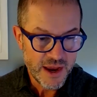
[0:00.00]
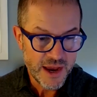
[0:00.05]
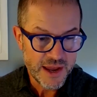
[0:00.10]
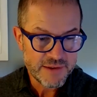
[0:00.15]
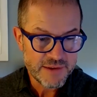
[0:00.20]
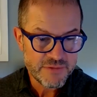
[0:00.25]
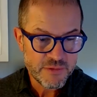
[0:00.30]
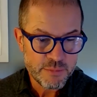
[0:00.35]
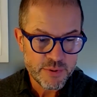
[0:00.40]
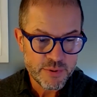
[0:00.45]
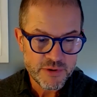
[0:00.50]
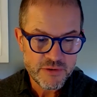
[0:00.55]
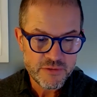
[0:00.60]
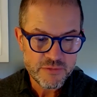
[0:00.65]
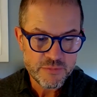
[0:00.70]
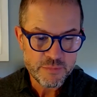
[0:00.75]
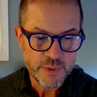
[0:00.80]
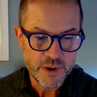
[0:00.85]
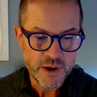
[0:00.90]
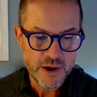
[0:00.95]
And if
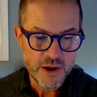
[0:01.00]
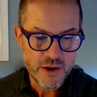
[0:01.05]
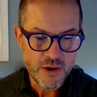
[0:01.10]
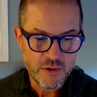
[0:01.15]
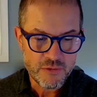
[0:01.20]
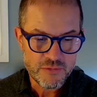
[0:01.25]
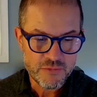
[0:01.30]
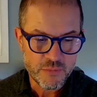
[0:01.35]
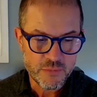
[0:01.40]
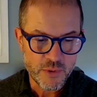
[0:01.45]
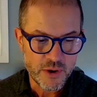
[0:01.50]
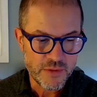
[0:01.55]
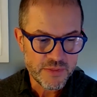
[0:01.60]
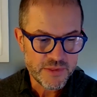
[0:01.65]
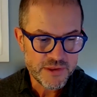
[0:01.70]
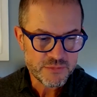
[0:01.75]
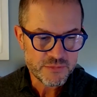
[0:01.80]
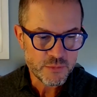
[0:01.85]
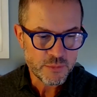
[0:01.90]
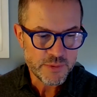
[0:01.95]
approved by
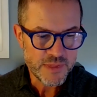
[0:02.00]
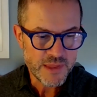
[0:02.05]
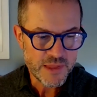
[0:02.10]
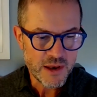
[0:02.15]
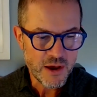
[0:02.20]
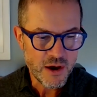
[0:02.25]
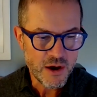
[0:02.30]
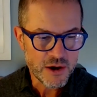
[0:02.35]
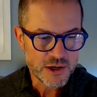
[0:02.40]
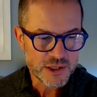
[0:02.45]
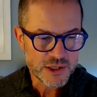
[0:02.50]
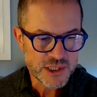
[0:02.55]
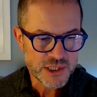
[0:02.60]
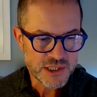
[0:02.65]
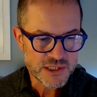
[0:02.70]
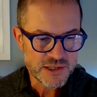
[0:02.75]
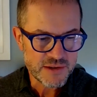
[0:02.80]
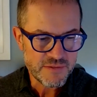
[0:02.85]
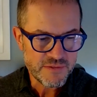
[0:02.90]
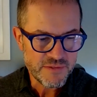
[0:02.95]
Ofwat, this will be the
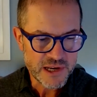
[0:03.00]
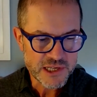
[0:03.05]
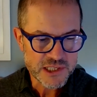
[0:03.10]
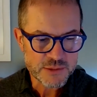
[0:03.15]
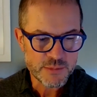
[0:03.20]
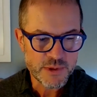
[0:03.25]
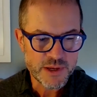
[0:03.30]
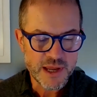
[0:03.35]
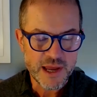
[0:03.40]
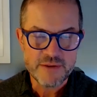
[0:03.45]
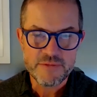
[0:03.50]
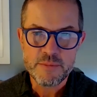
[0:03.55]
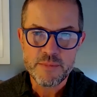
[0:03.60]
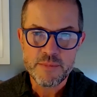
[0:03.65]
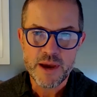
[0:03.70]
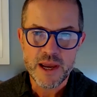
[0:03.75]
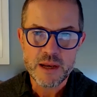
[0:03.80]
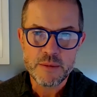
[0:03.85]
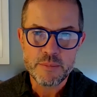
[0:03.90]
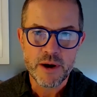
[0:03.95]
largest investment ever
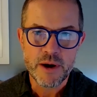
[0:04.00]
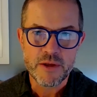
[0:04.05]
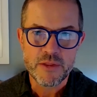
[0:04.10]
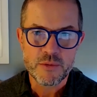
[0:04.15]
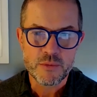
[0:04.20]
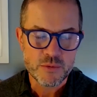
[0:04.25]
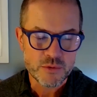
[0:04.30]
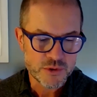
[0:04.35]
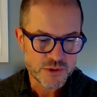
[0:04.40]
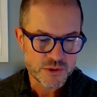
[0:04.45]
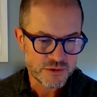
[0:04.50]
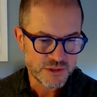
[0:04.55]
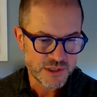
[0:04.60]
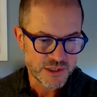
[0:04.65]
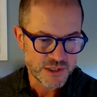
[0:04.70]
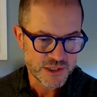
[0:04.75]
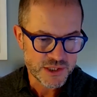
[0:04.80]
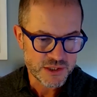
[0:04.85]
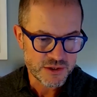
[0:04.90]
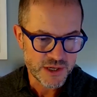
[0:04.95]
made by the water
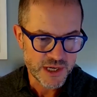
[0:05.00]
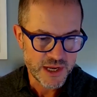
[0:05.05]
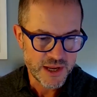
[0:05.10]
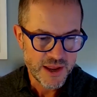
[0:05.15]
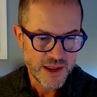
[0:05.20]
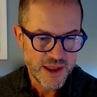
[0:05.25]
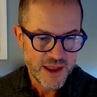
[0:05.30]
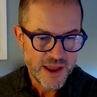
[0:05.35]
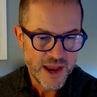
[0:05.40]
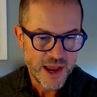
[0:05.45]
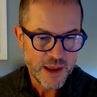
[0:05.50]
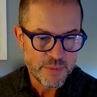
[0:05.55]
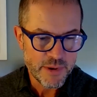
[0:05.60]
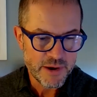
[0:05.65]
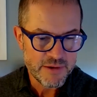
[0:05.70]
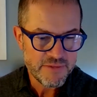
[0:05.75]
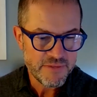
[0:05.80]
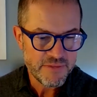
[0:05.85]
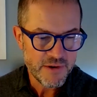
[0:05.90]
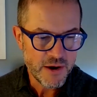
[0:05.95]
industry and
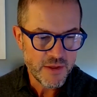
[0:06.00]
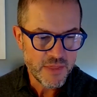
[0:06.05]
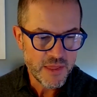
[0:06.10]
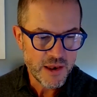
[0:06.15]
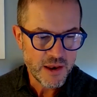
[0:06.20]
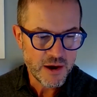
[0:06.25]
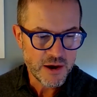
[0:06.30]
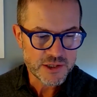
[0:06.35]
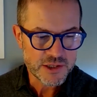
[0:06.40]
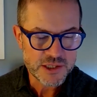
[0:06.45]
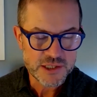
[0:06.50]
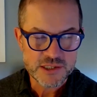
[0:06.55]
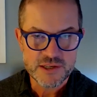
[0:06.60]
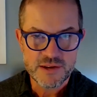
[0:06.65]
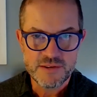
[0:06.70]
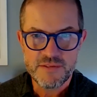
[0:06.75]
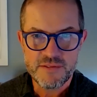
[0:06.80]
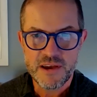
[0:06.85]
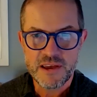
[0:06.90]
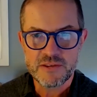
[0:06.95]
by far the
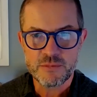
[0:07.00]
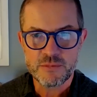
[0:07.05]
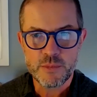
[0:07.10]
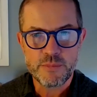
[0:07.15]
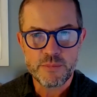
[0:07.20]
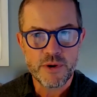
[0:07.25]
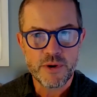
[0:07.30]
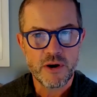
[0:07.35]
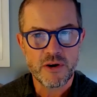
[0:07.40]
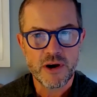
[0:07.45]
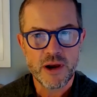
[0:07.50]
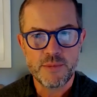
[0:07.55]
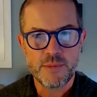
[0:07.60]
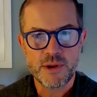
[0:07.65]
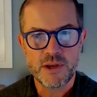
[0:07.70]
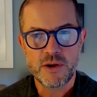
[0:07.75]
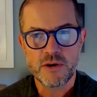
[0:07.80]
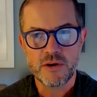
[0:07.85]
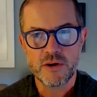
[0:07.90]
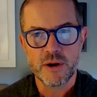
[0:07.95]
largest investment programme
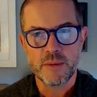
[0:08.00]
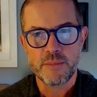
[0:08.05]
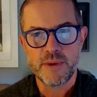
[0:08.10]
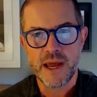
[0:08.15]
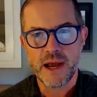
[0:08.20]
in Europe.